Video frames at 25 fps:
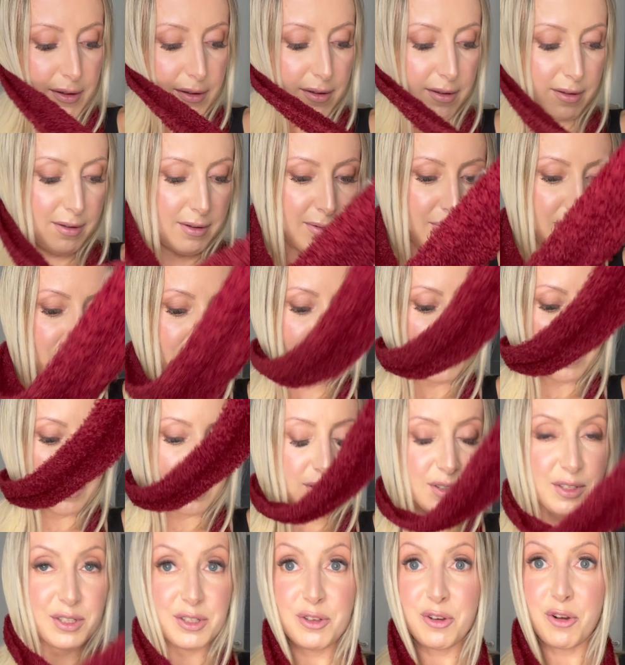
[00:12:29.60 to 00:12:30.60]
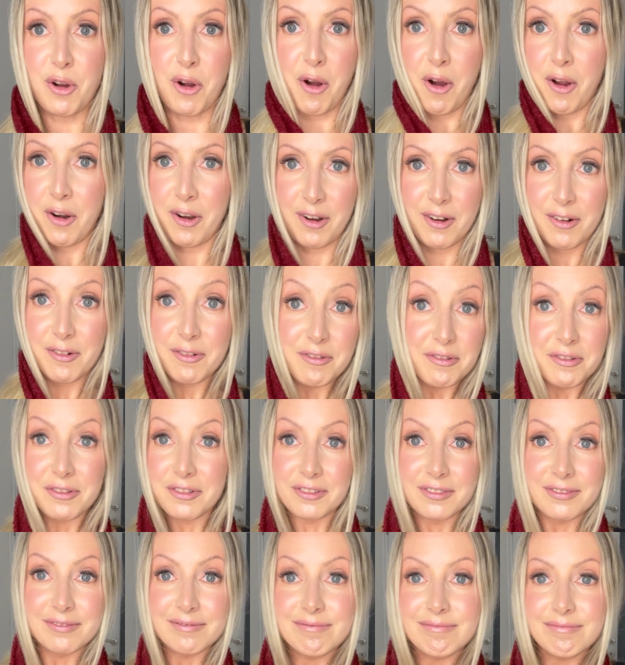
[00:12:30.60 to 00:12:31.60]
um, scarf
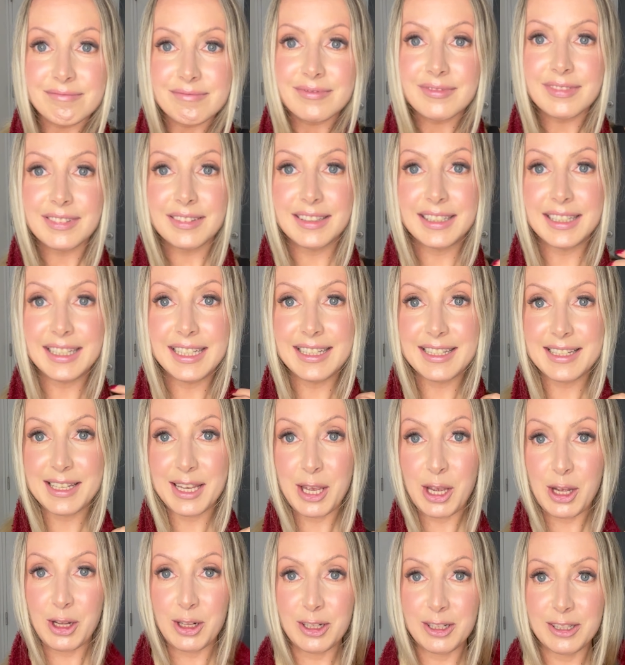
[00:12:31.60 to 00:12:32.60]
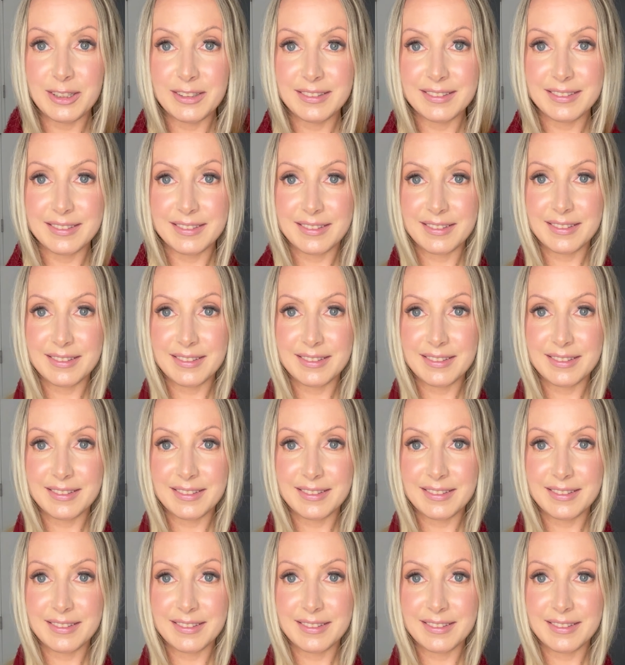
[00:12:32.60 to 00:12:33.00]
detail